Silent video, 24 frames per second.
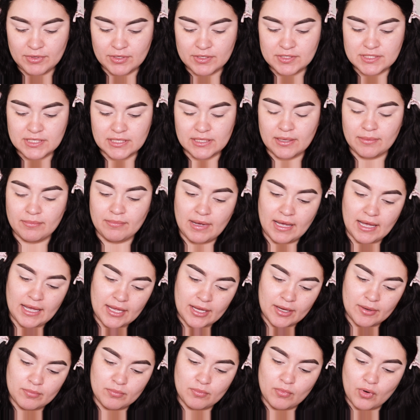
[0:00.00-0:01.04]
using my
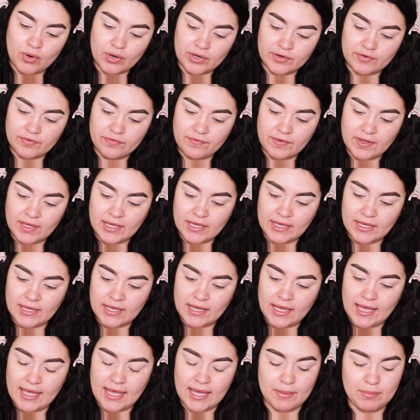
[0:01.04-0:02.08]

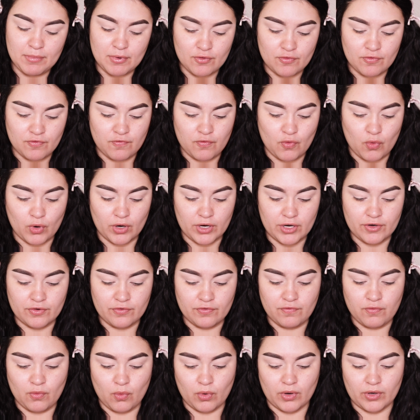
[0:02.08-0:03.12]
Morphe
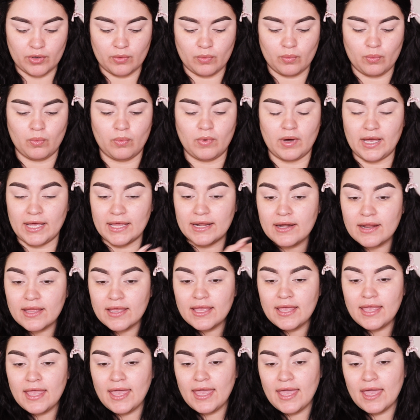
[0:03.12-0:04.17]
M441. And
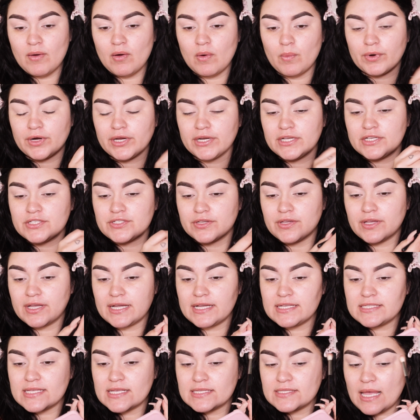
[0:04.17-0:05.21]
what we're going to do, you
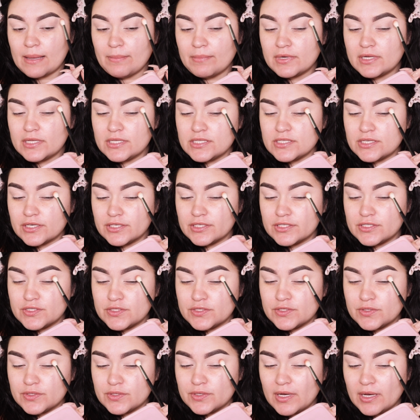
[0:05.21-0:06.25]
guys, is I'm going to start
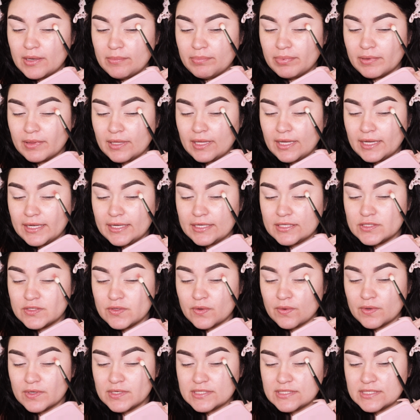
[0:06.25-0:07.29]
to apply it
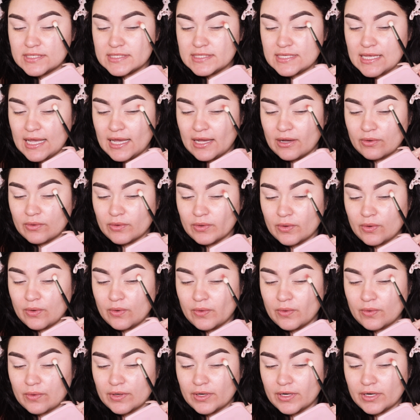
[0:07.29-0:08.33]
towards this outer
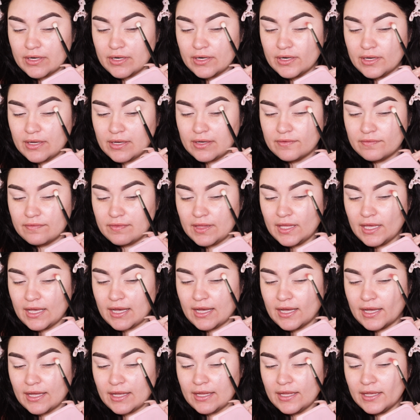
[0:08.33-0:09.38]
corner of the
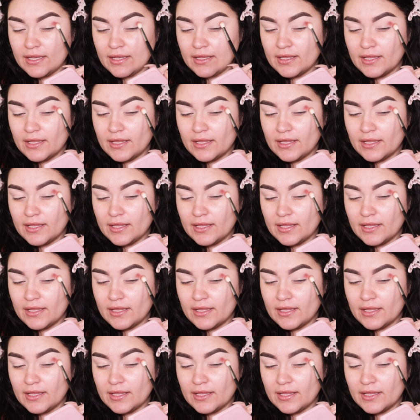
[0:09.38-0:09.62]
eye.